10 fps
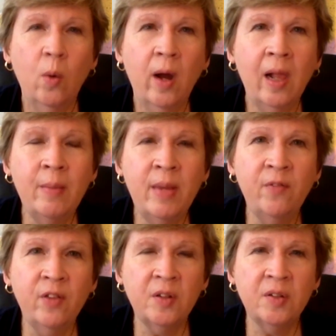Well, I mean,
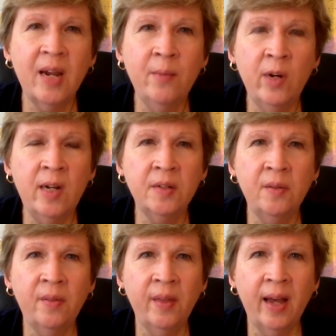for the same
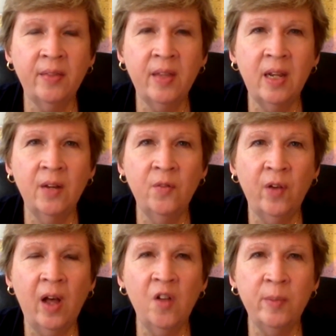reason that the
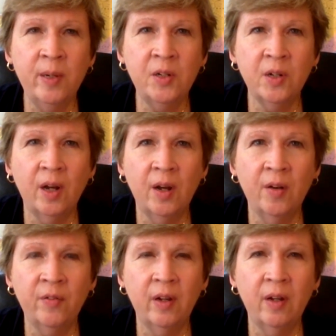involvement
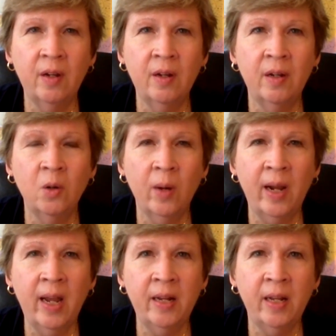of uh,
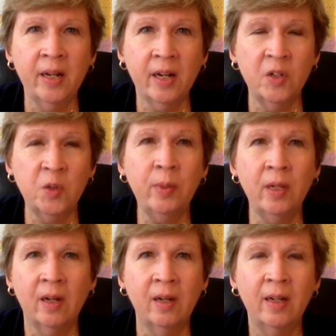Iran and
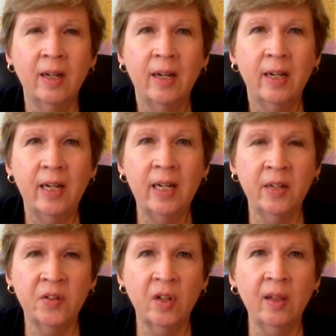Hezbollah in
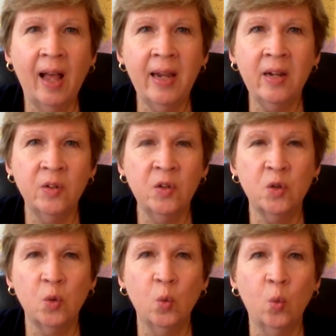its
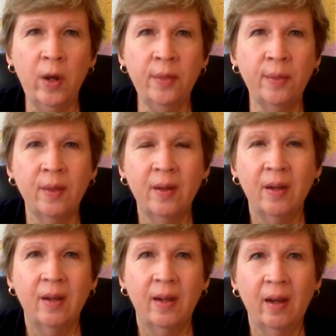alliance with
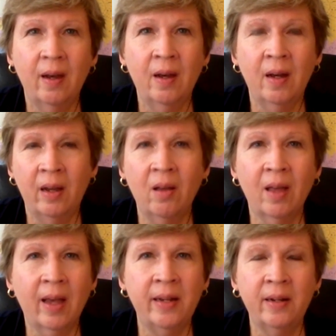uh, Al
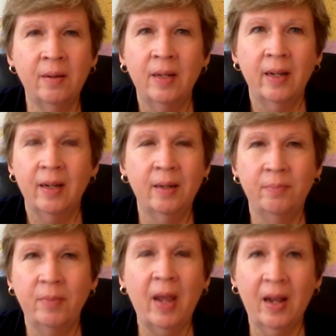Qaeda uh,
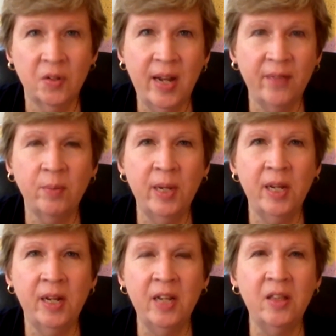has never
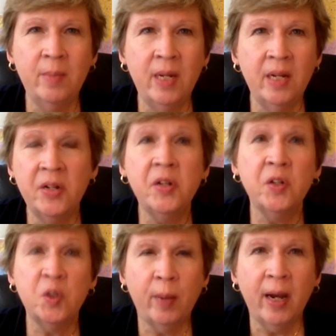been in the media,
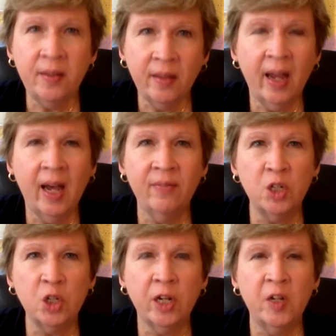despite the
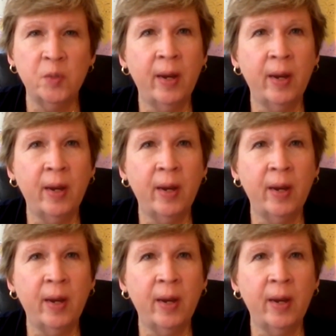Havlish case.